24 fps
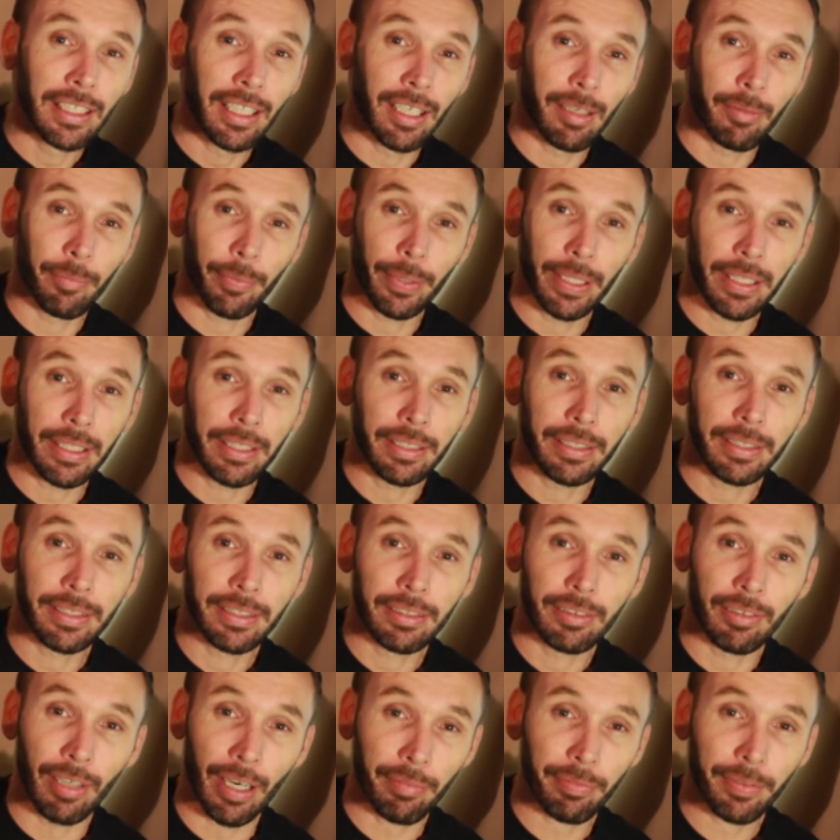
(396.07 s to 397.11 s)
I mean,
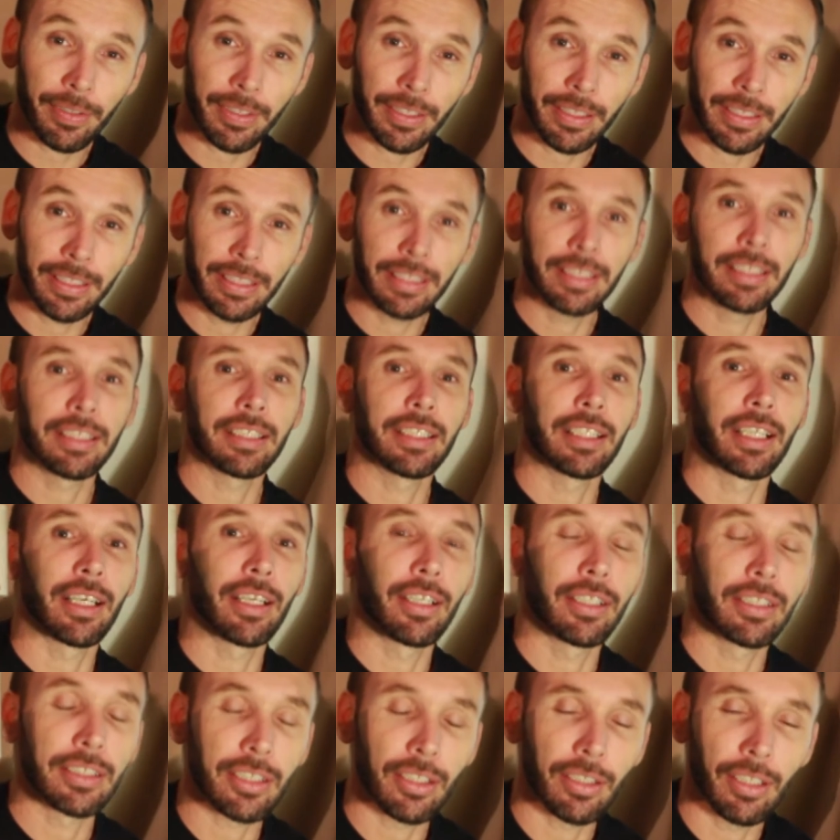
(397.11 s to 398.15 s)
graphically, you
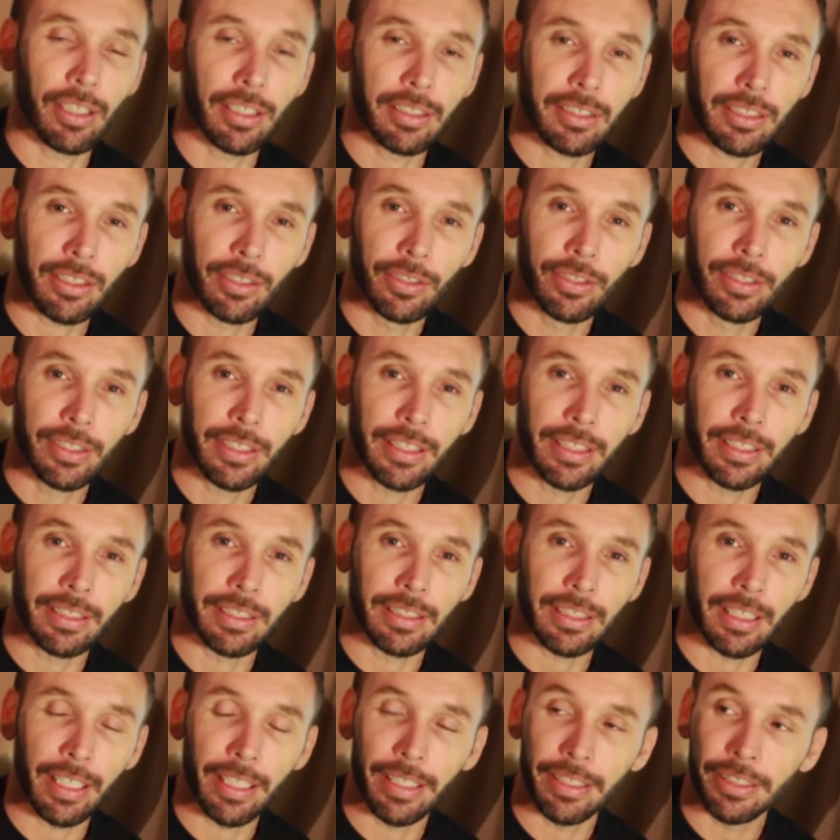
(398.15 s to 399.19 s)
know, it's losing
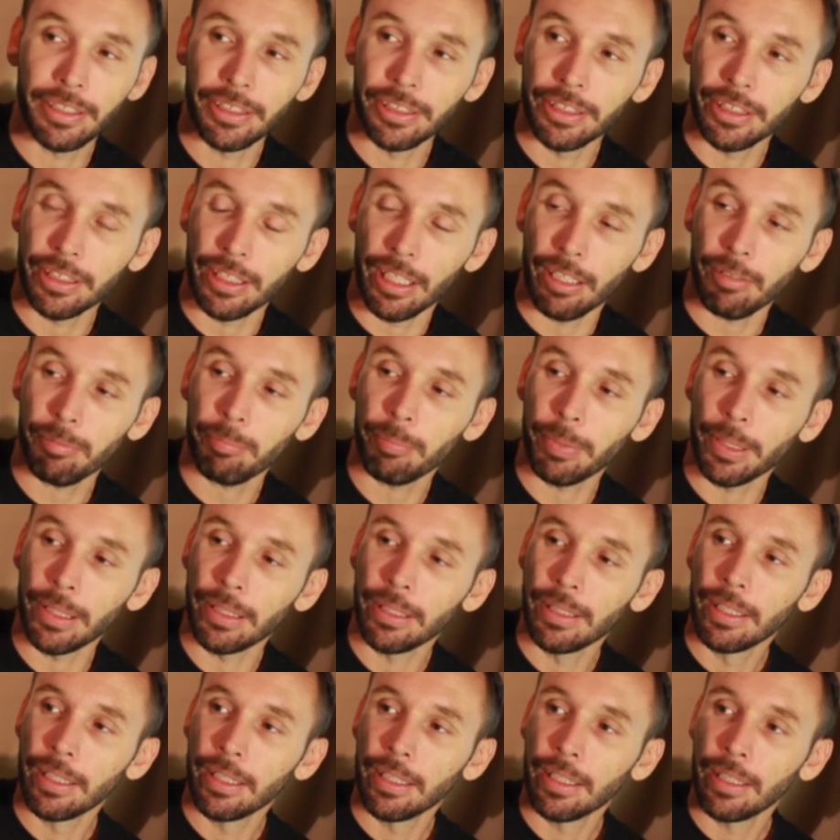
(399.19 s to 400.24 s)
its age and stuff, but
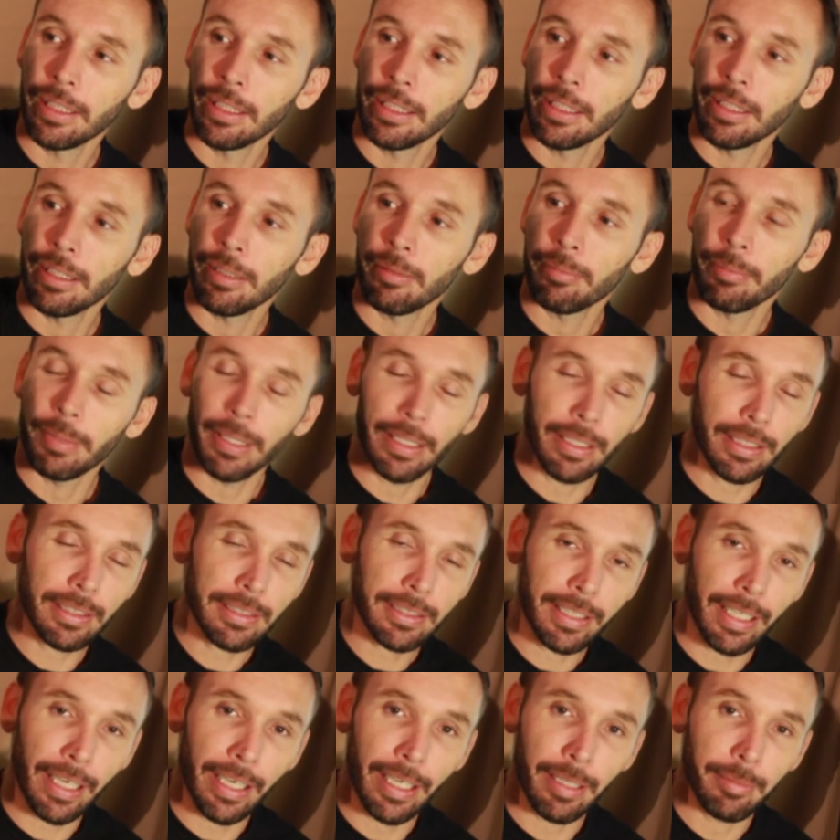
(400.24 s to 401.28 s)
man, this
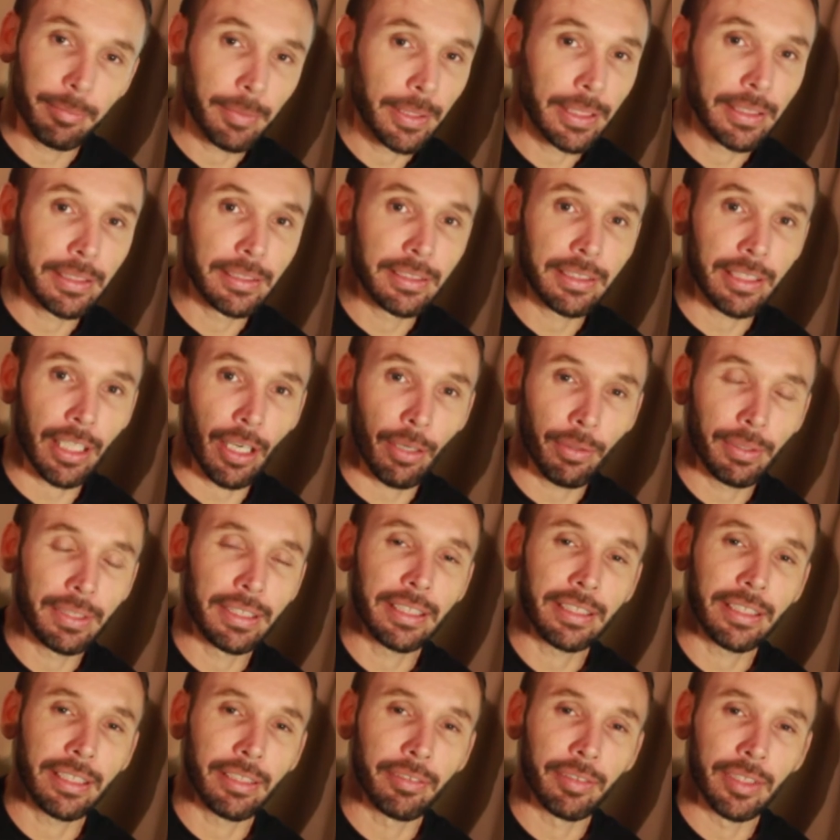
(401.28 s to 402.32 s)
game is so
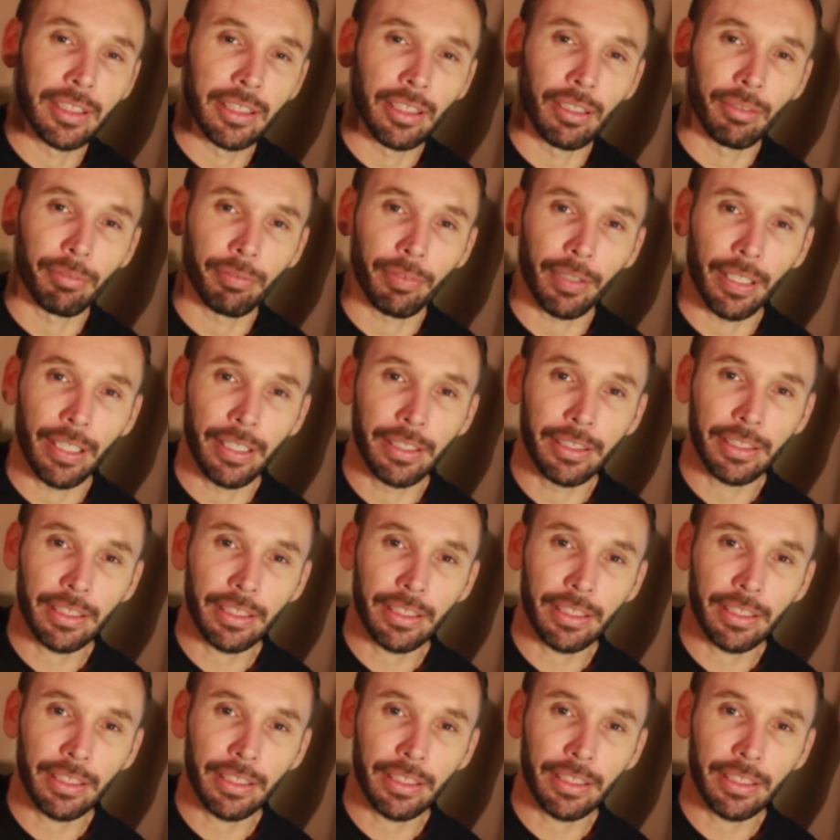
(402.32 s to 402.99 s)
addictive, it's not funny.